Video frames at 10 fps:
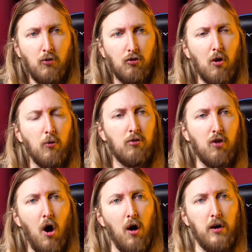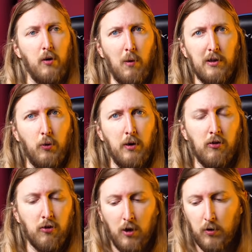Just don't talk while doing
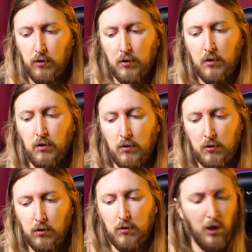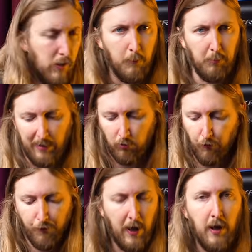this. I'm playing so
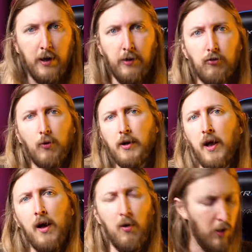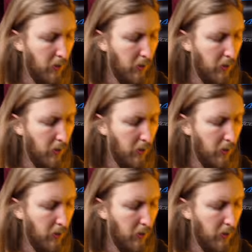fast right now.